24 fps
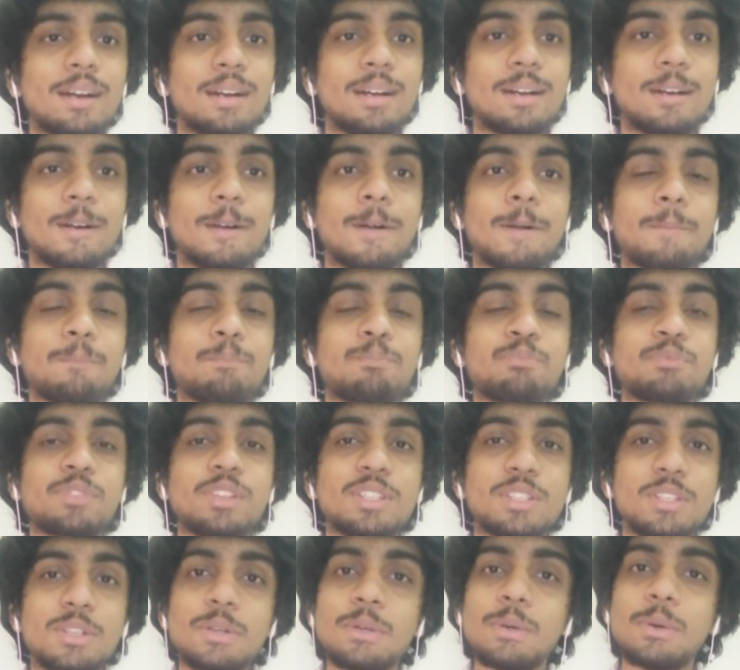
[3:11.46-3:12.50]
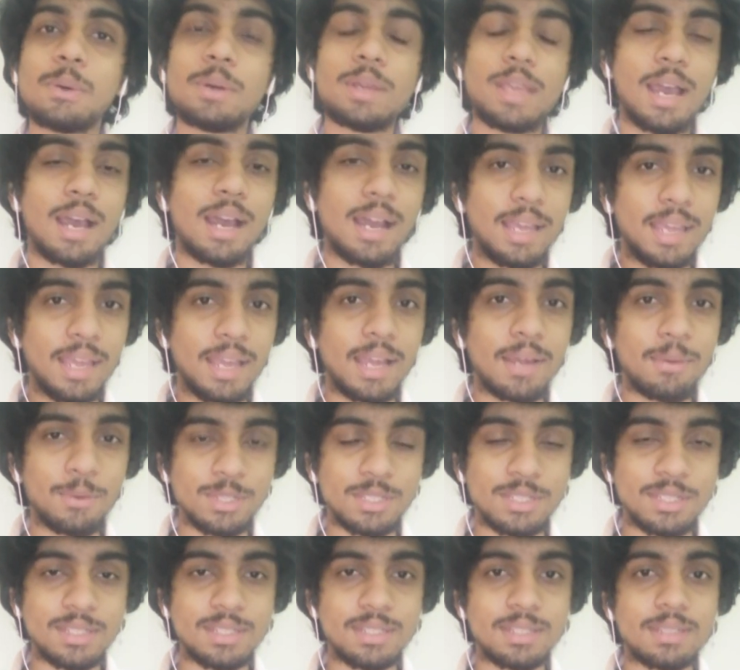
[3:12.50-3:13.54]
Um, so yeah, I, I
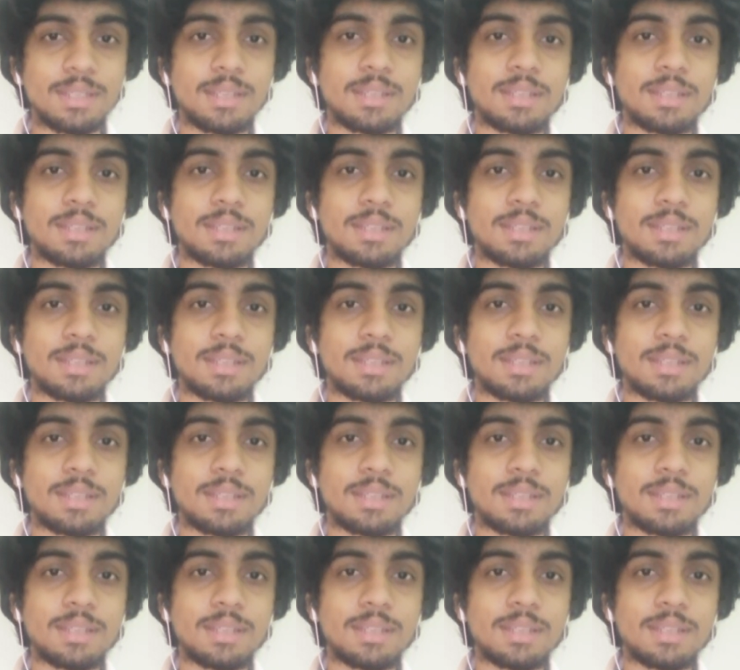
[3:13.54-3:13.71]
was